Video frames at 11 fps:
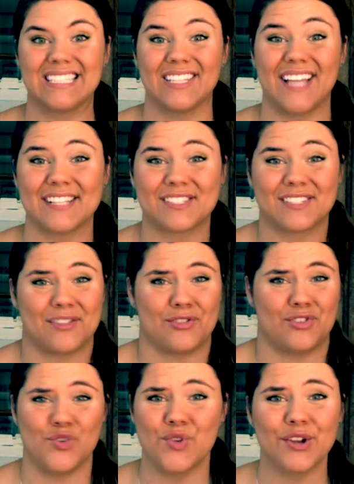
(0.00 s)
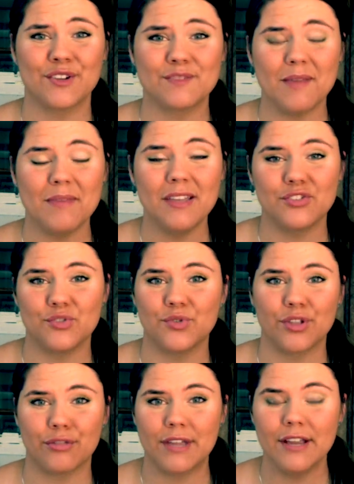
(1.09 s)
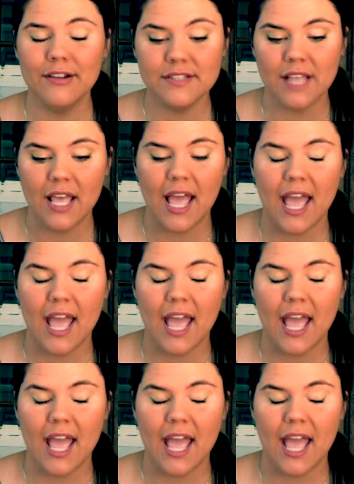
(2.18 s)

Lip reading: the last 2 years, maybe 2 to 3 years.